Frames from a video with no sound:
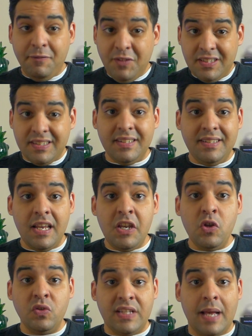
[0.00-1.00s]
if this
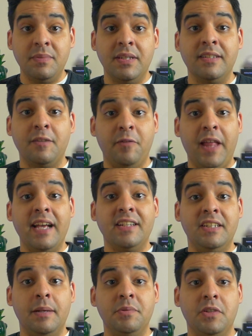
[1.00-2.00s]
continues, Samsung's
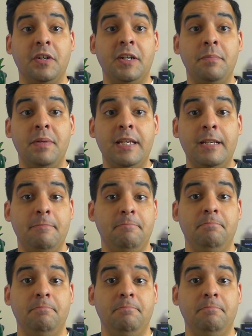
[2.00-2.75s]
flagships are going to be